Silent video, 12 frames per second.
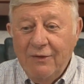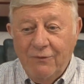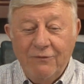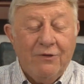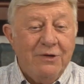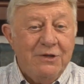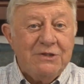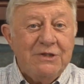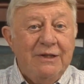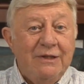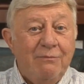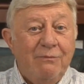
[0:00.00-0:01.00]
We've already
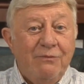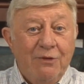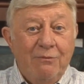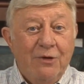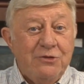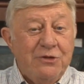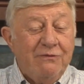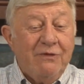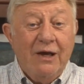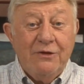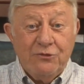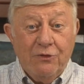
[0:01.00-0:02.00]
seen the, the mercy of
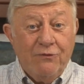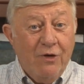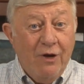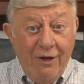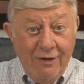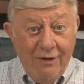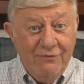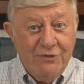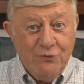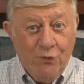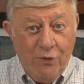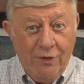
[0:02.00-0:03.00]
God is over all of
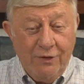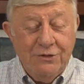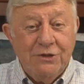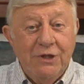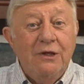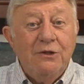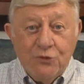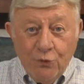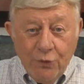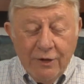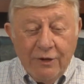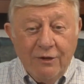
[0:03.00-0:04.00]
his works, so
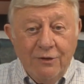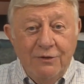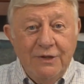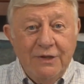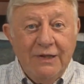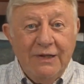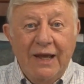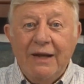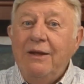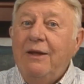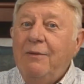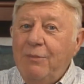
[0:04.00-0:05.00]
we're included in that,
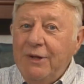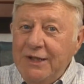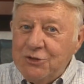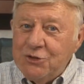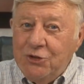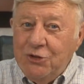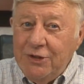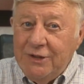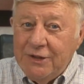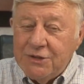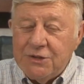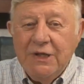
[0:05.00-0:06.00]
but his
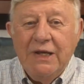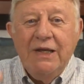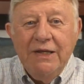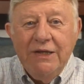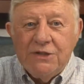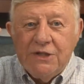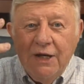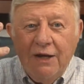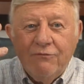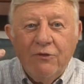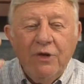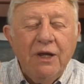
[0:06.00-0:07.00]
goodness his
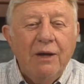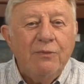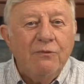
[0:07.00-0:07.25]
covering up